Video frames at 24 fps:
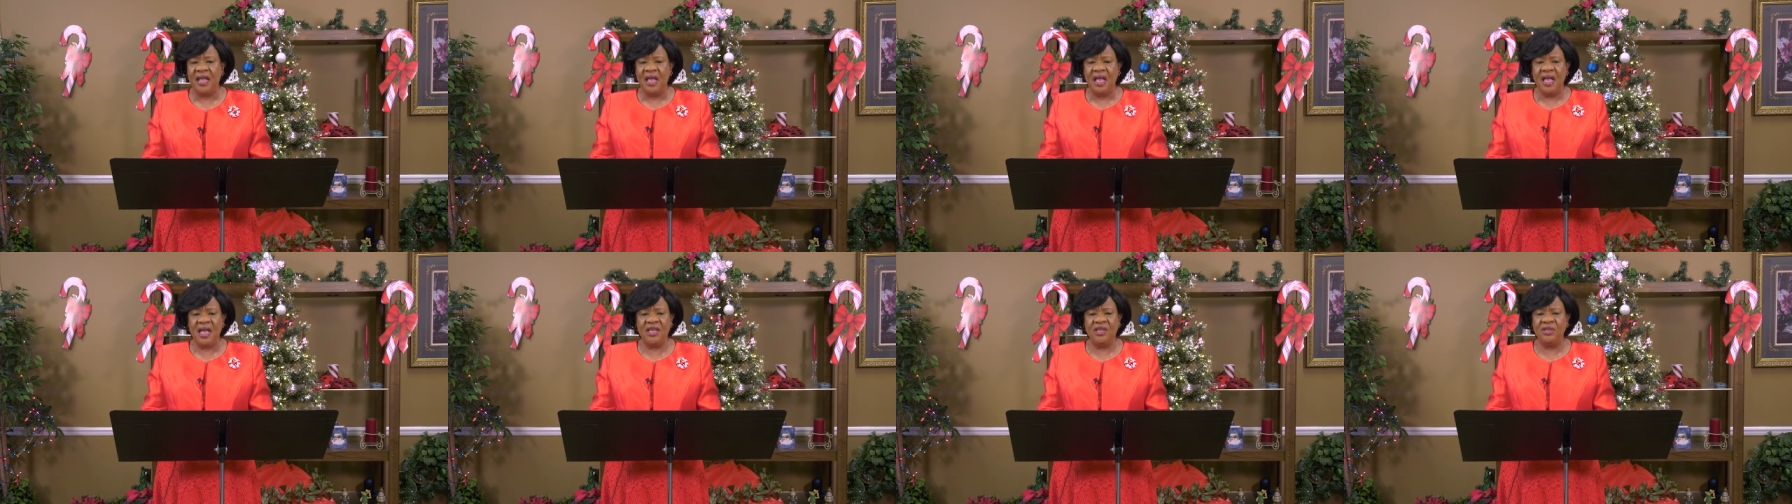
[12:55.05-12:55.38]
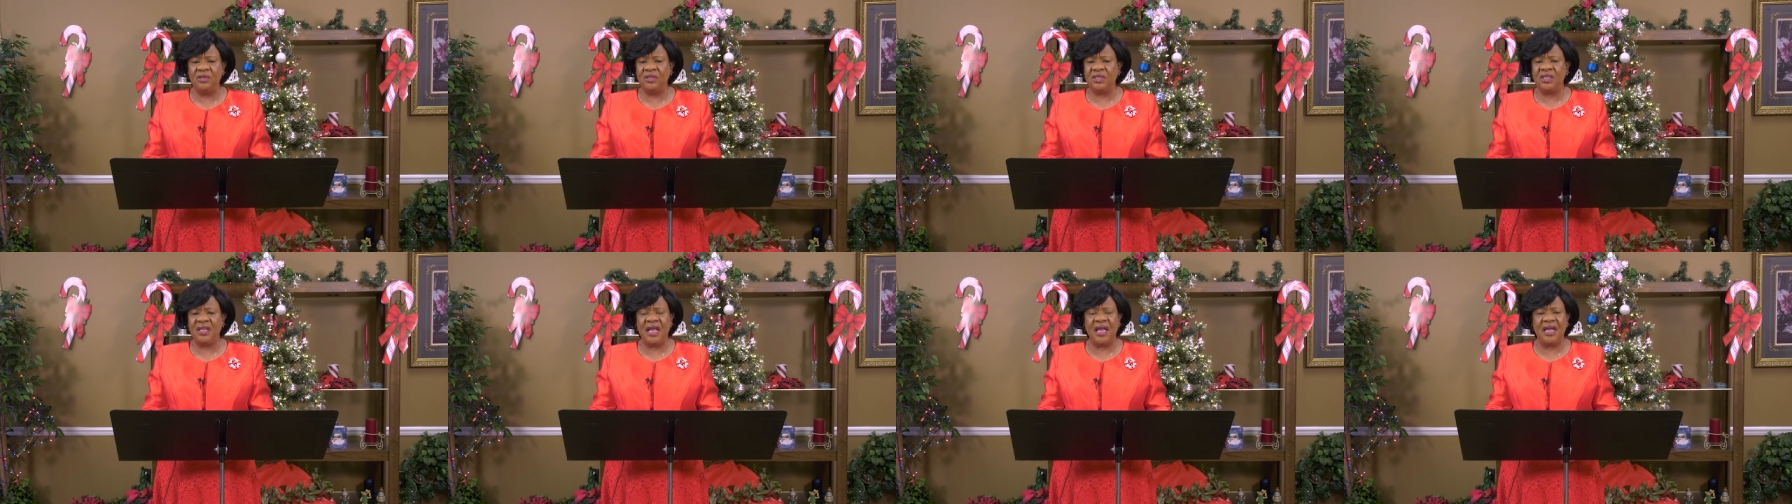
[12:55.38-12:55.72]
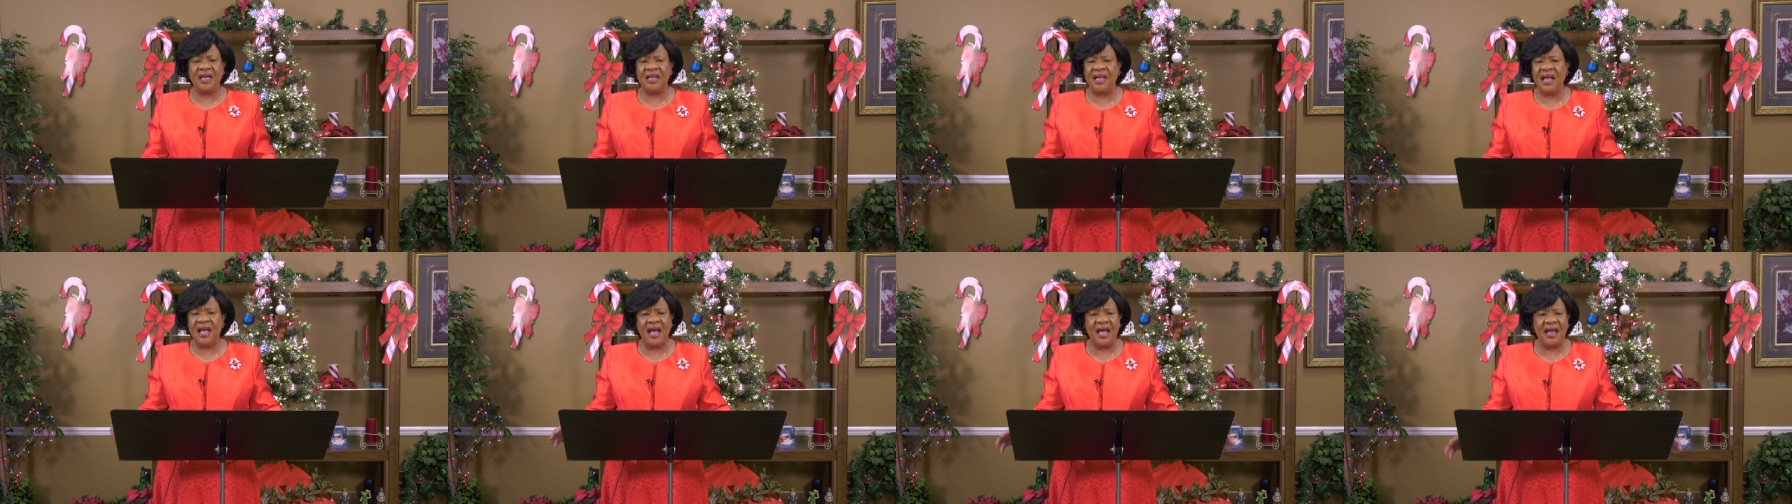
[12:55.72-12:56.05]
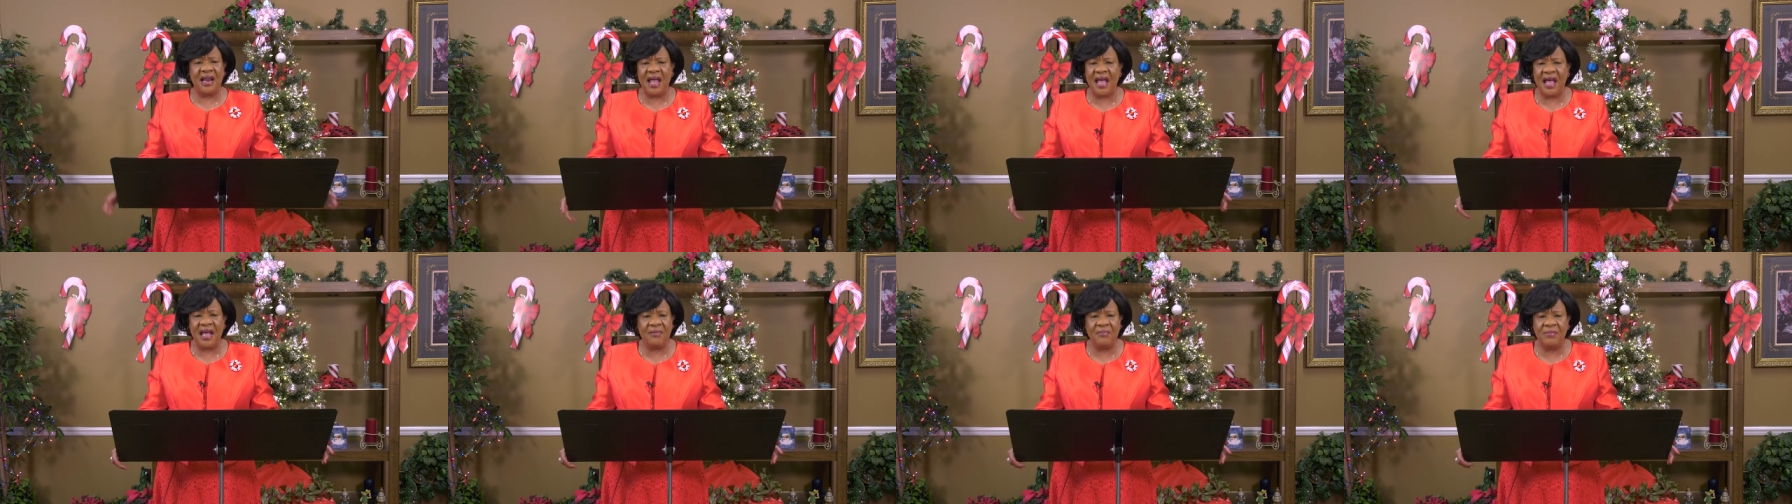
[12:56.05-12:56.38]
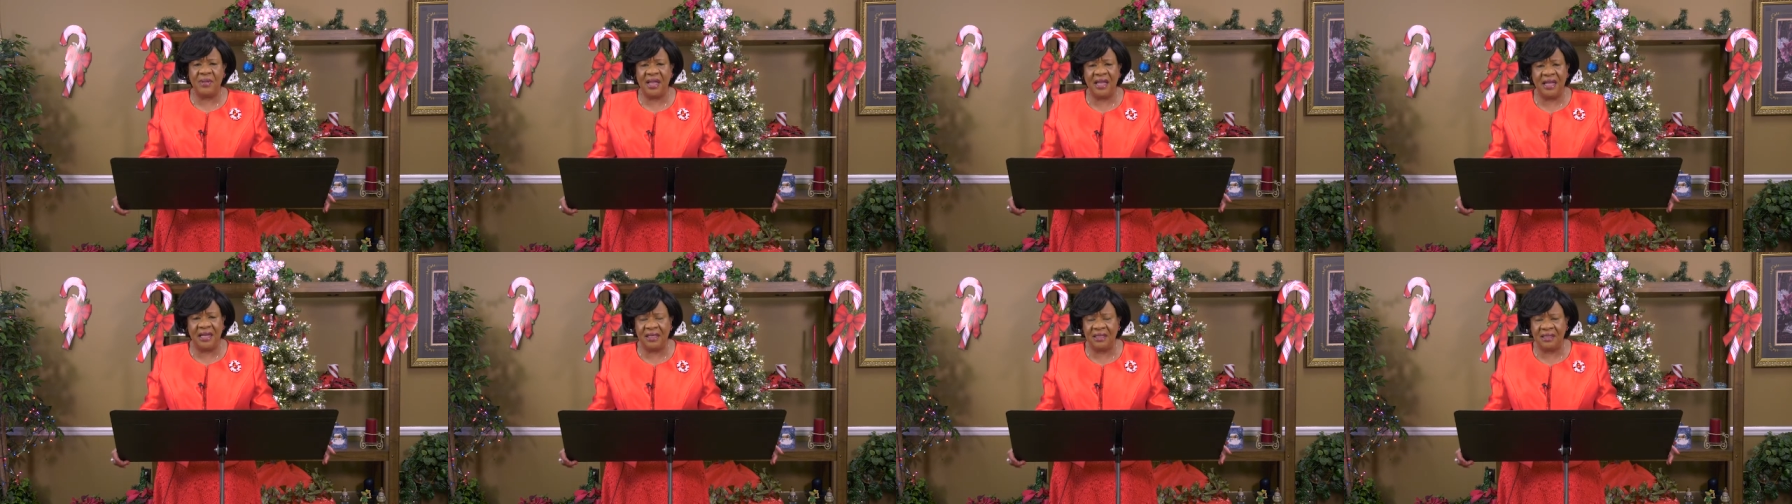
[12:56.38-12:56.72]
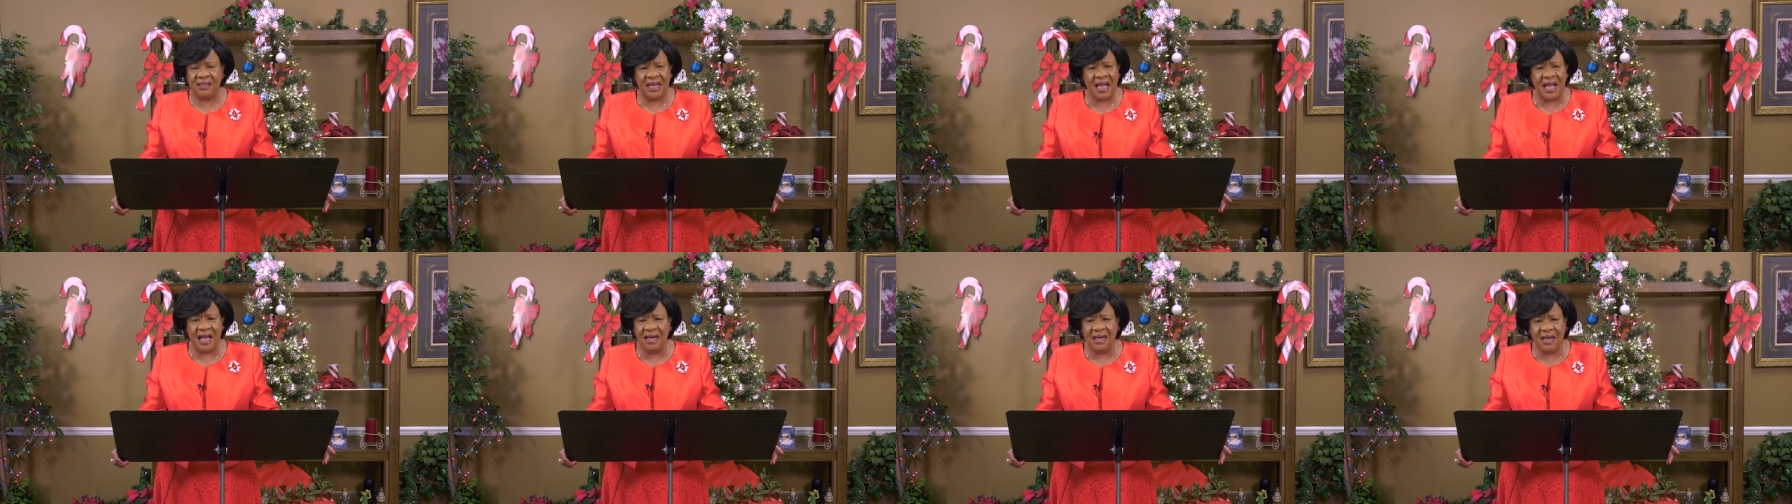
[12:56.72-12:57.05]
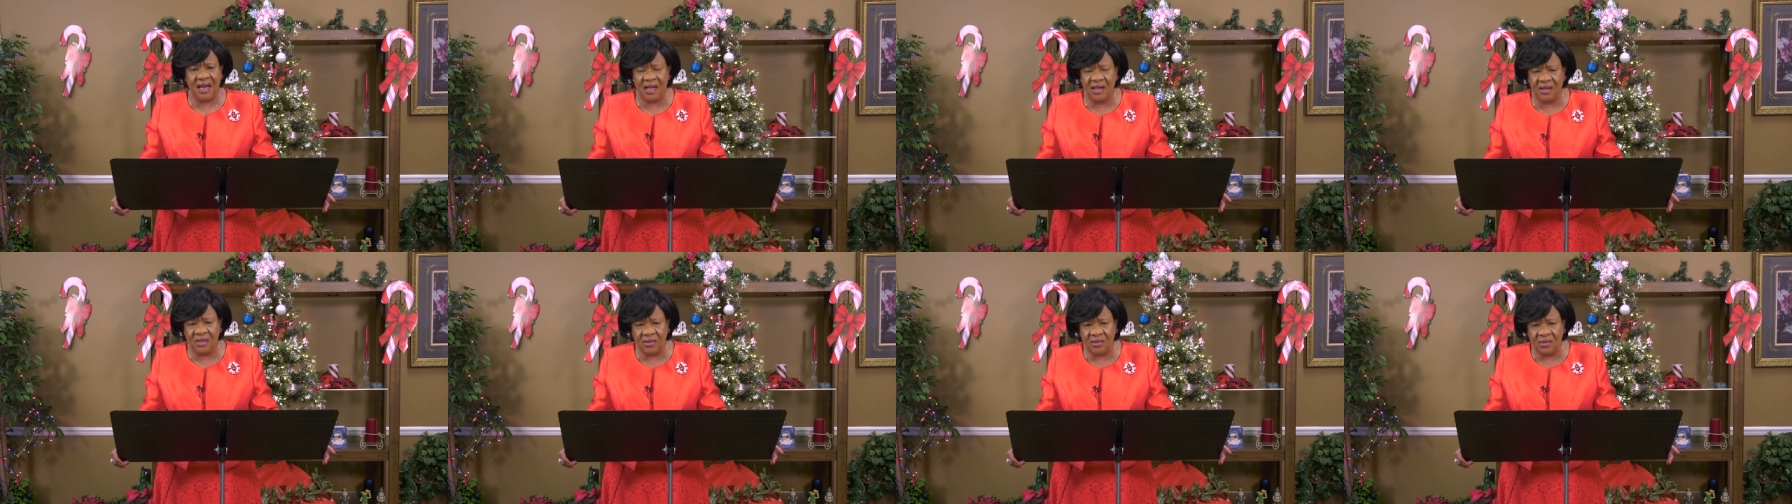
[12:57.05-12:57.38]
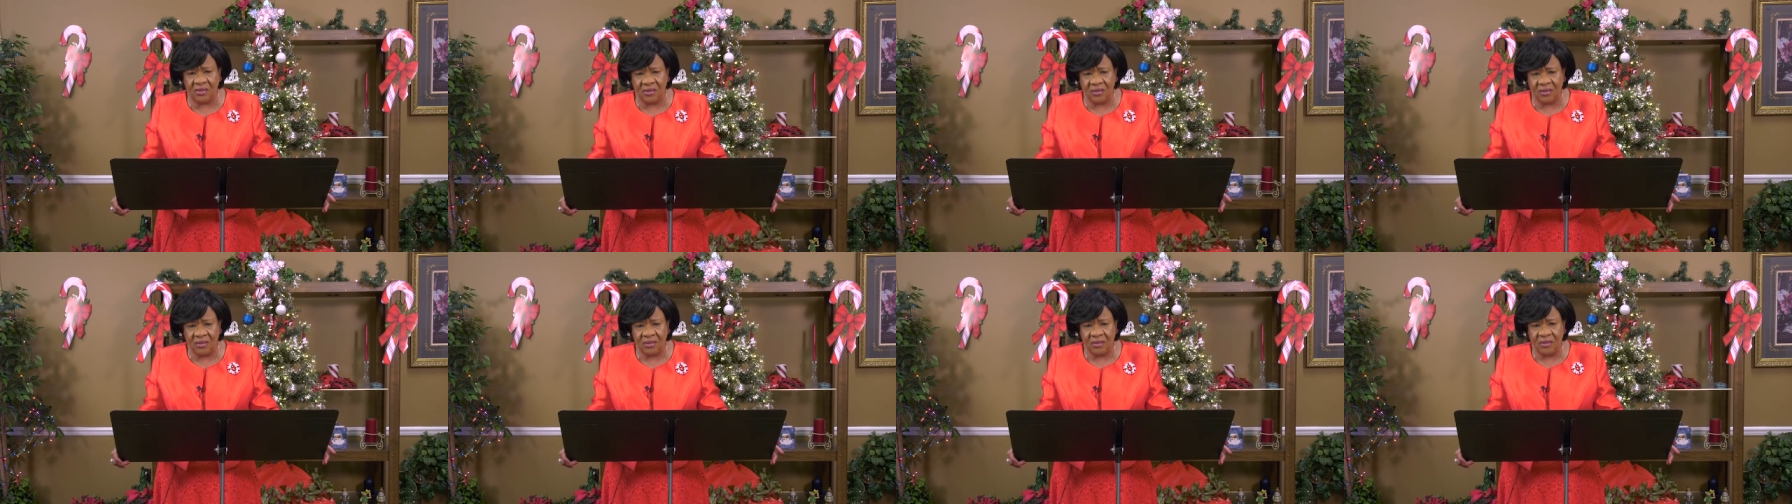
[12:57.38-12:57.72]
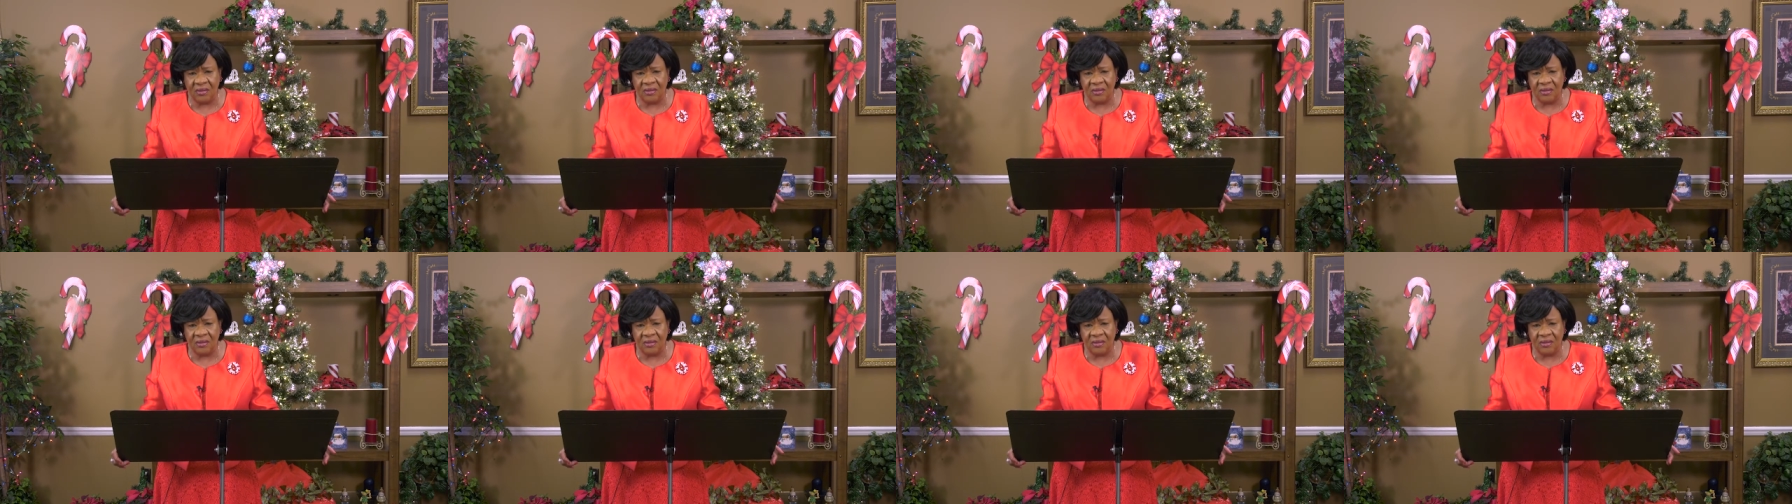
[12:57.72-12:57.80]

And you're saying, God, how much? How long?